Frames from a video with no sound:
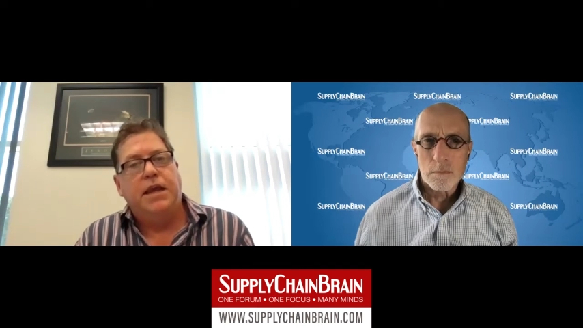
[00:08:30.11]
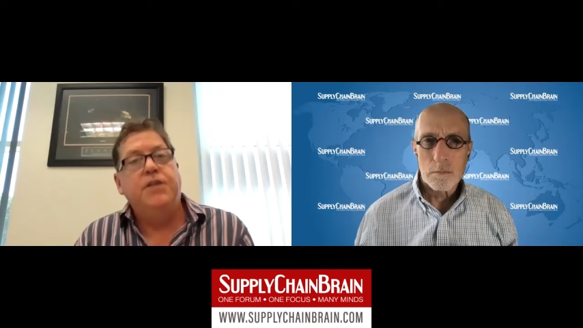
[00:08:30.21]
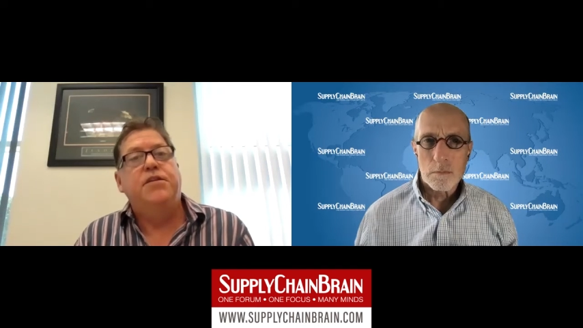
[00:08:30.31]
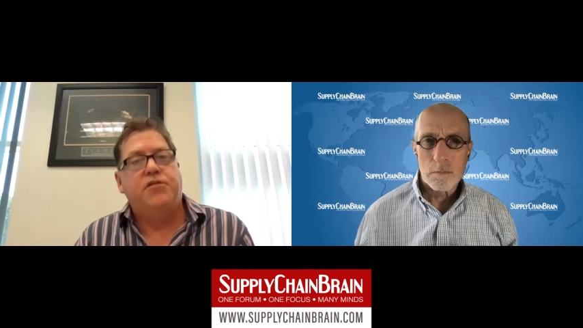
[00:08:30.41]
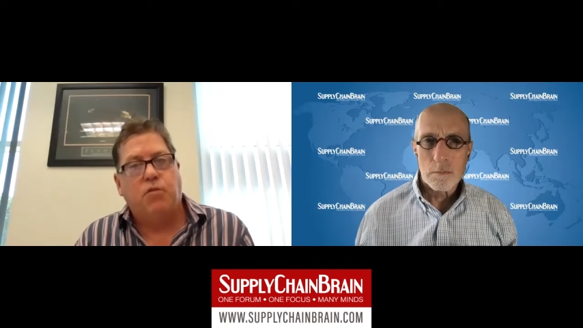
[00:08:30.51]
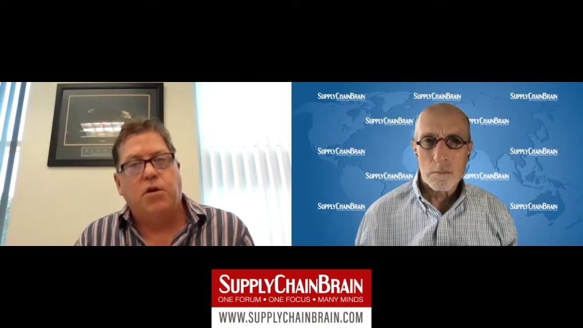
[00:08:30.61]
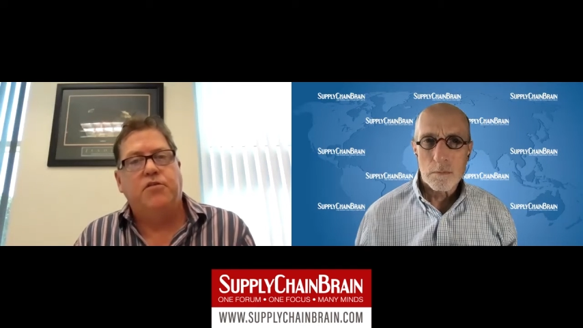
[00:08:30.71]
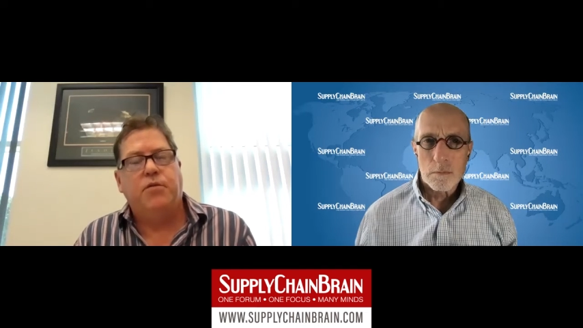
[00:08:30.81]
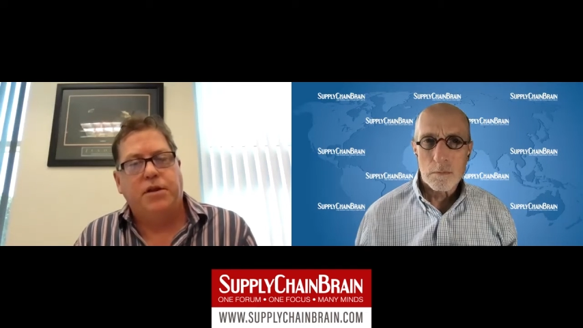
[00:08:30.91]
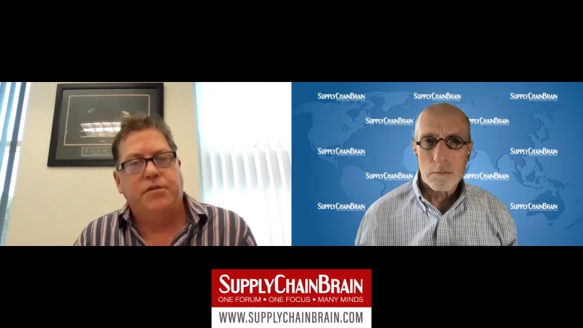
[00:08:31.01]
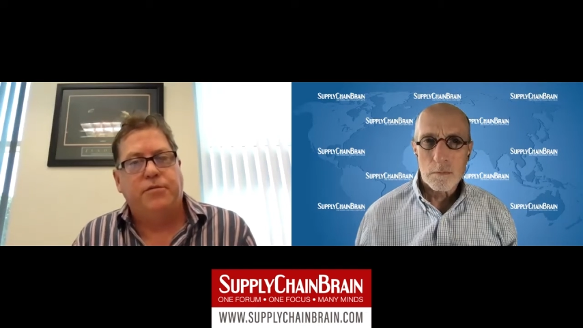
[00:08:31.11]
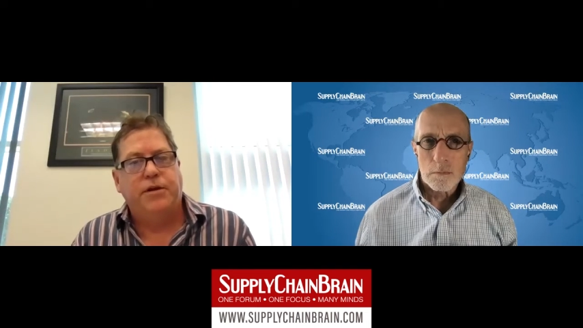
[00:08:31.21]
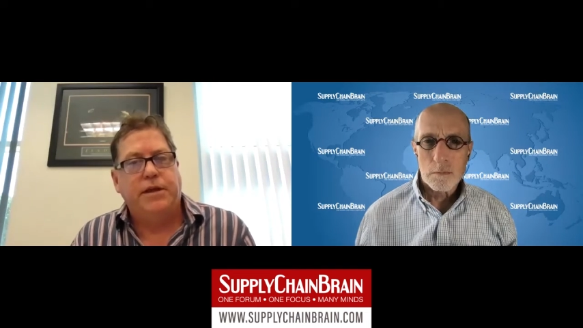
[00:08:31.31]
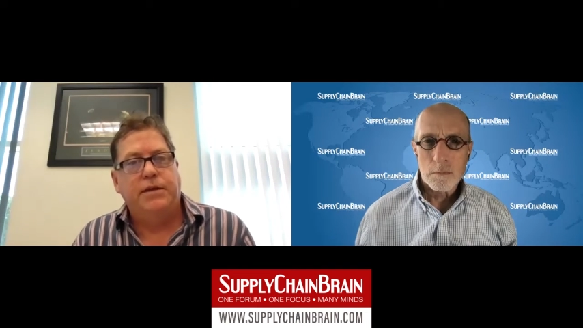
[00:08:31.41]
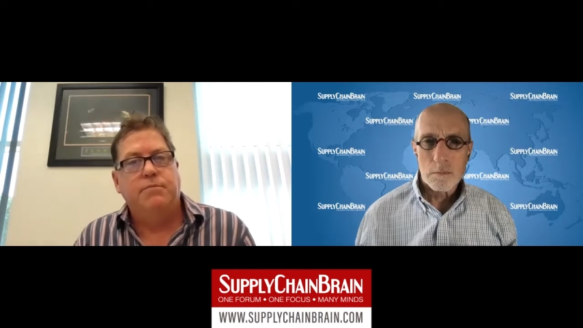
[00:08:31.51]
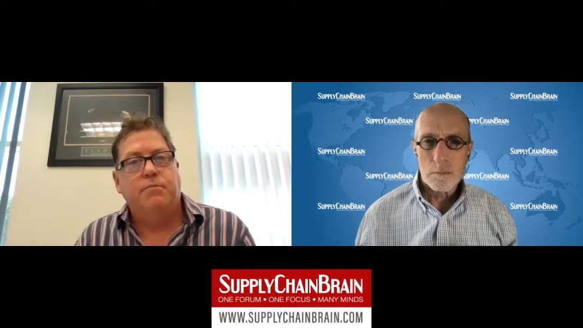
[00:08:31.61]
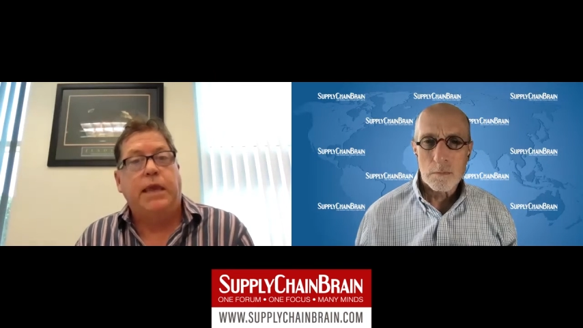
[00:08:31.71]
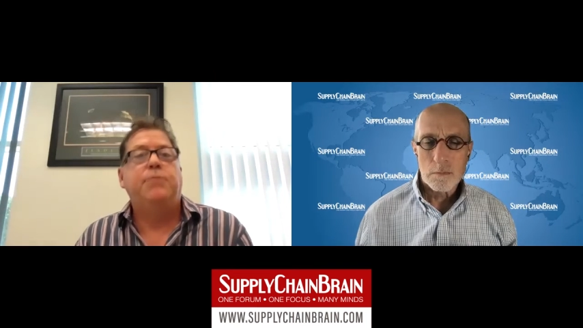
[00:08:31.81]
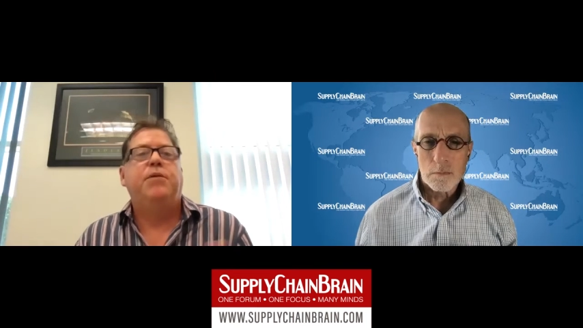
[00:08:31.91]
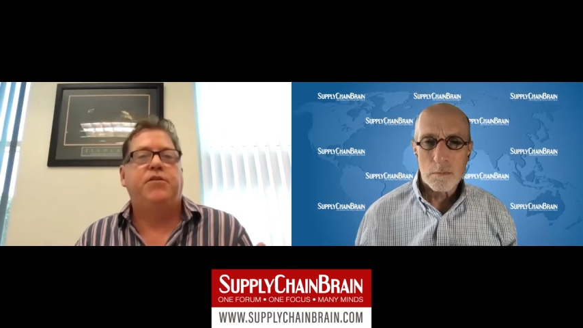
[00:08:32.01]
Speaker 1: into twenty twenty-three,
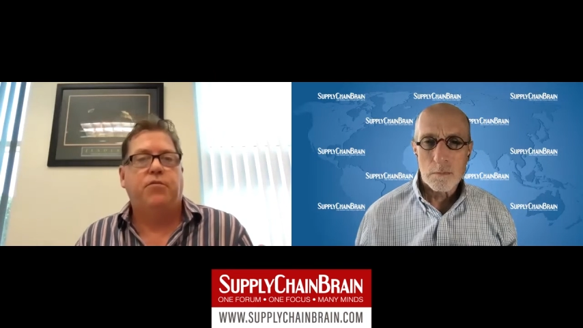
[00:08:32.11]
maybe